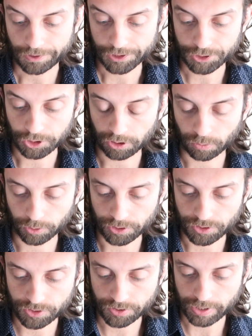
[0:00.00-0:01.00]
This shirt
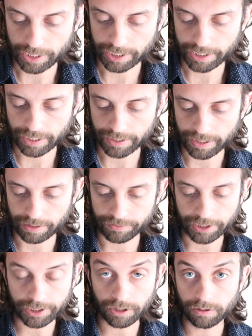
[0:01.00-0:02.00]
was in a
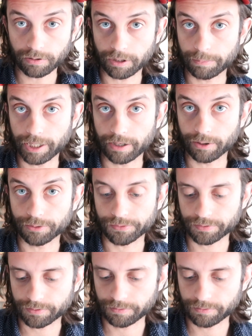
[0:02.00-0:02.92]
video about